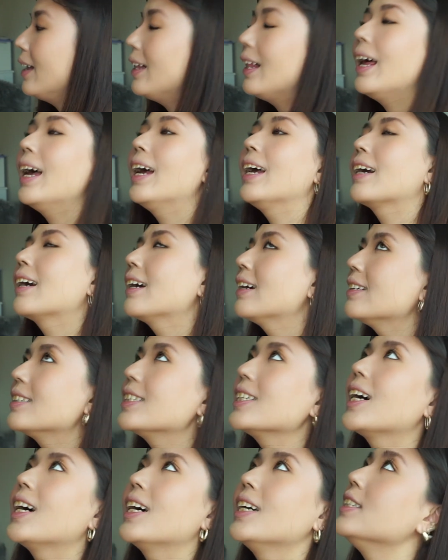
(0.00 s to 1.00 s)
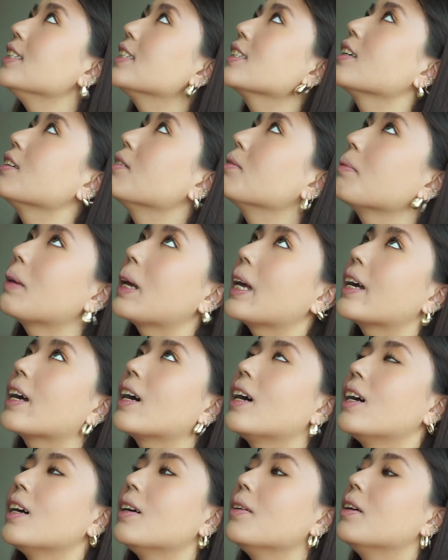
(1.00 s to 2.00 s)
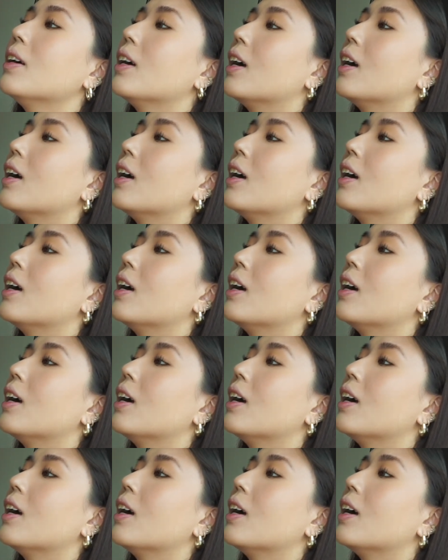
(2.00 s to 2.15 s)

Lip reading: like tons of makeup.